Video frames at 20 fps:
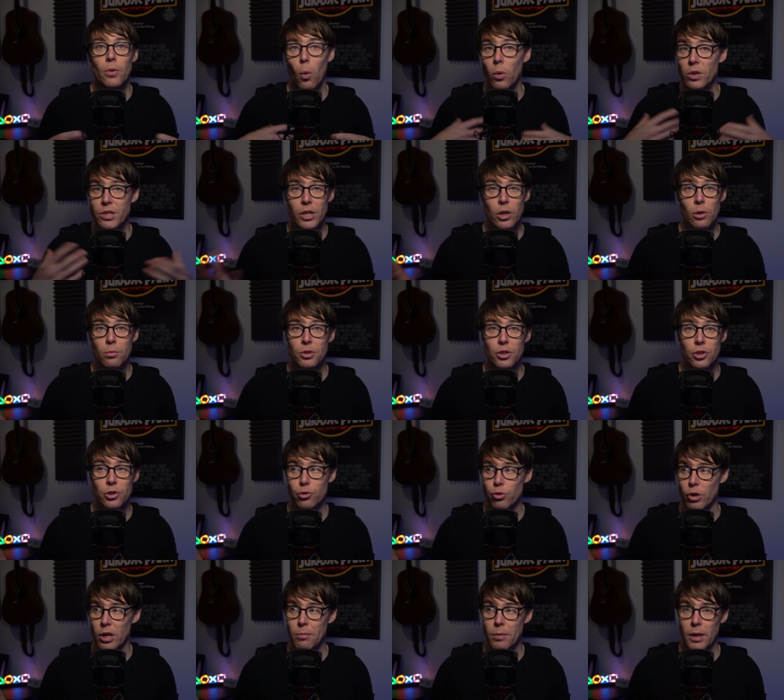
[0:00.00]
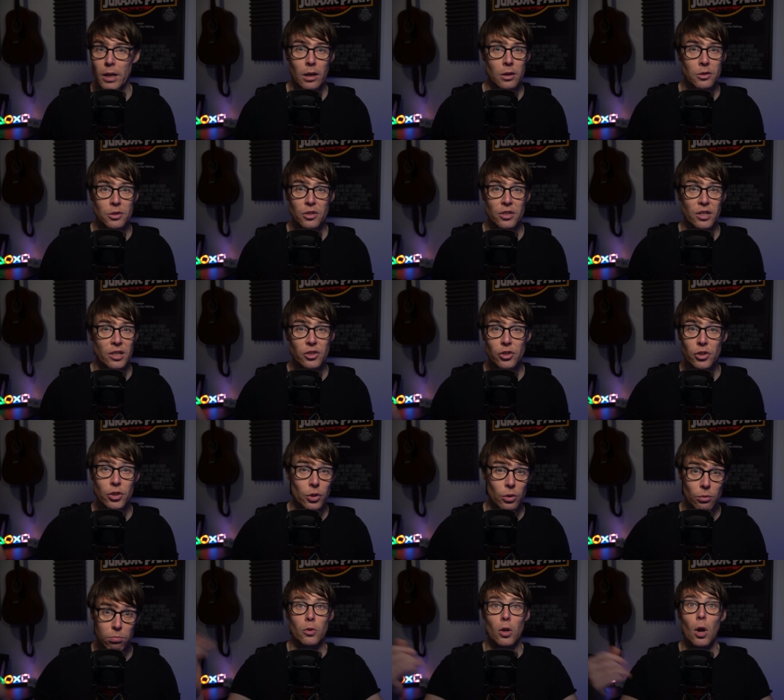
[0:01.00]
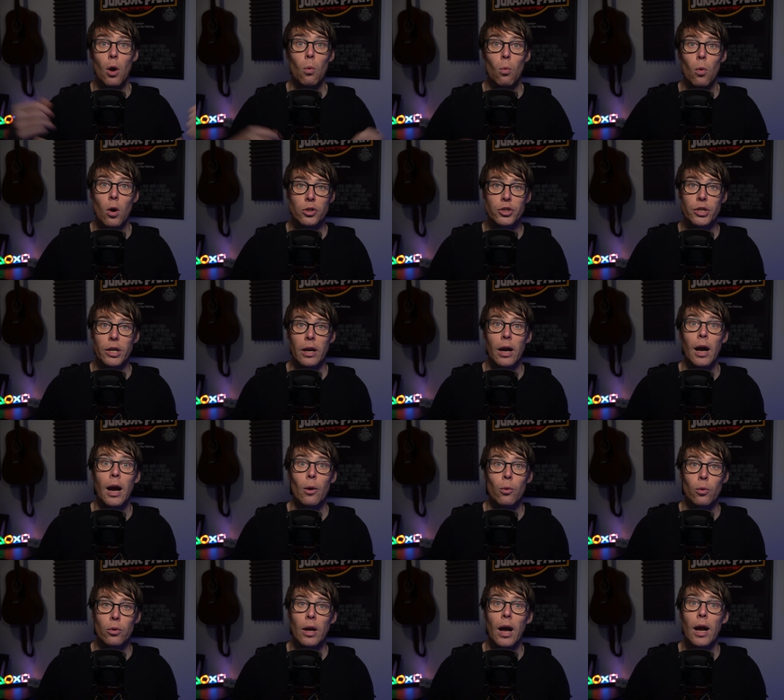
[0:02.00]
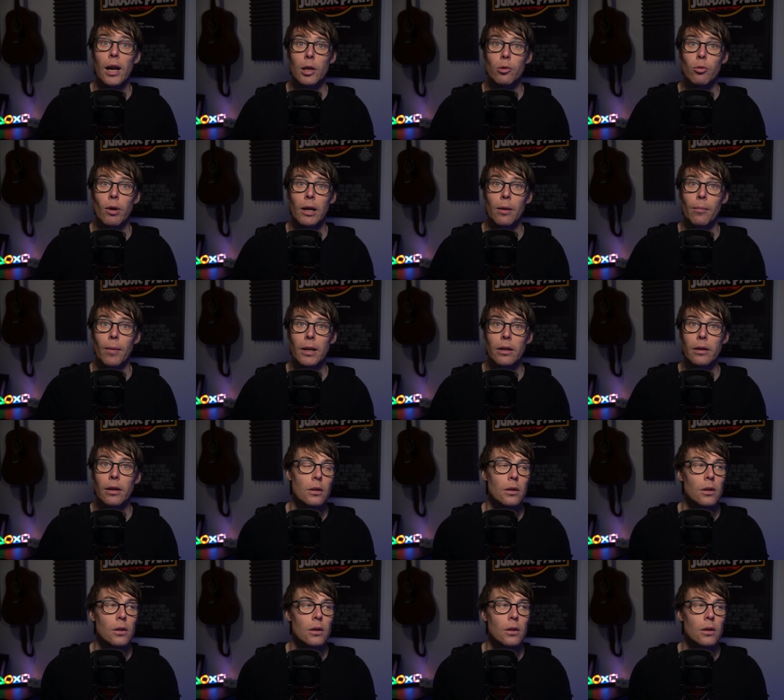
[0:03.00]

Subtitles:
Once it comes to streaming and to digital, go and watch it. I would highly recommend it.